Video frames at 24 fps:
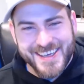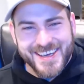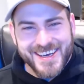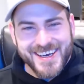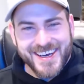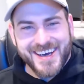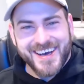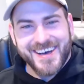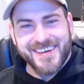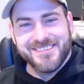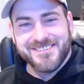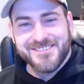
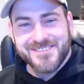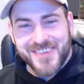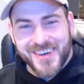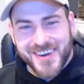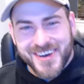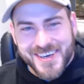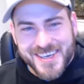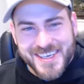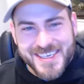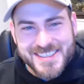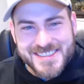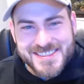
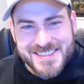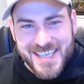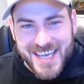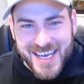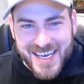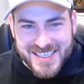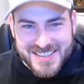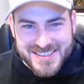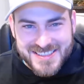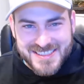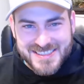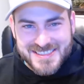Marcus
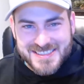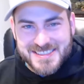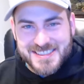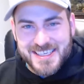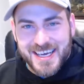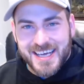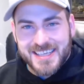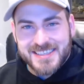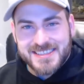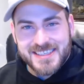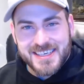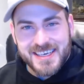has this
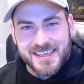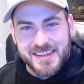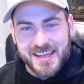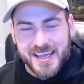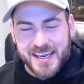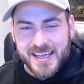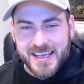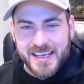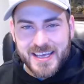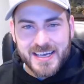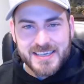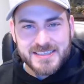idea
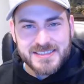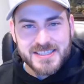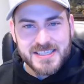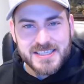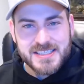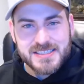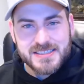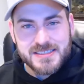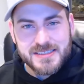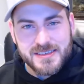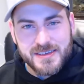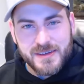that he has
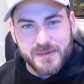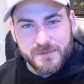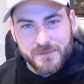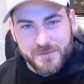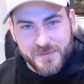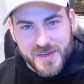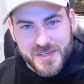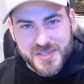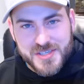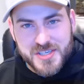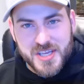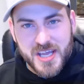this
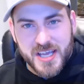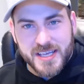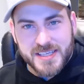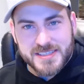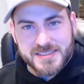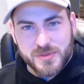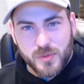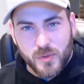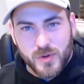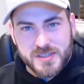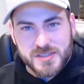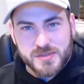fish tank.
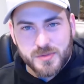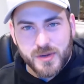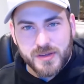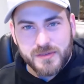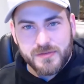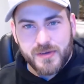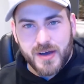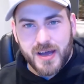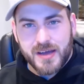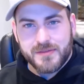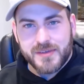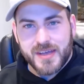It's a
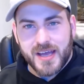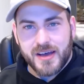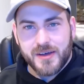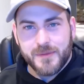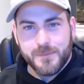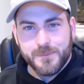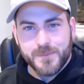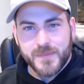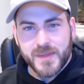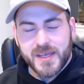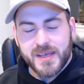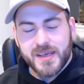125
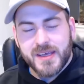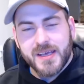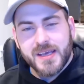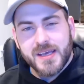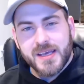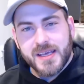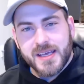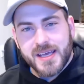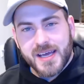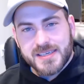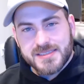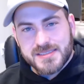gallon.
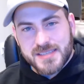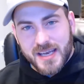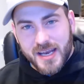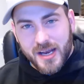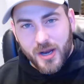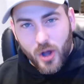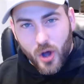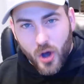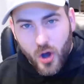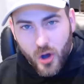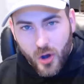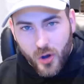He has that
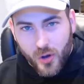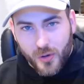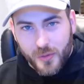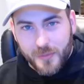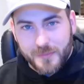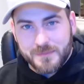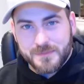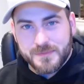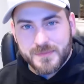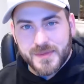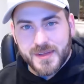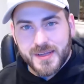at
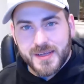home.